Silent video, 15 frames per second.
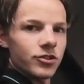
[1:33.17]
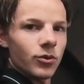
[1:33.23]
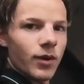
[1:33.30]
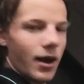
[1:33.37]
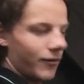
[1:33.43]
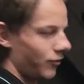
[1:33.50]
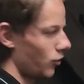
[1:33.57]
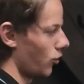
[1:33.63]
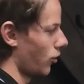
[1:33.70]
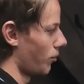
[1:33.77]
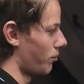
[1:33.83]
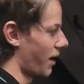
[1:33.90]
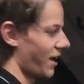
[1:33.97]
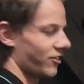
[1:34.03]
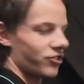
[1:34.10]
you'll have your
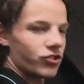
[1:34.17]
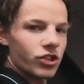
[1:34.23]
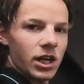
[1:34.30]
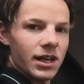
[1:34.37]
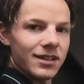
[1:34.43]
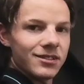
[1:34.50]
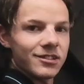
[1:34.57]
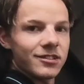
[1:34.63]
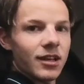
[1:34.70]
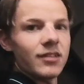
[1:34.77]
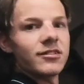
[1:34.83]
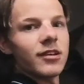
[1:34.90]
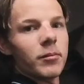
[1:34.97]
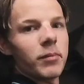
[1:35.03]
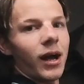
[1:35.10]
passenger and
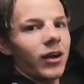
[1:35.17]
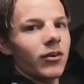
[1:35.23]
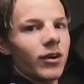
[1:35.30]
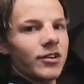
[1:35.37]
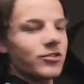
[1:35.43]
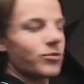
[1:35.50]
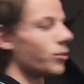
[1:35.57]
center backrest,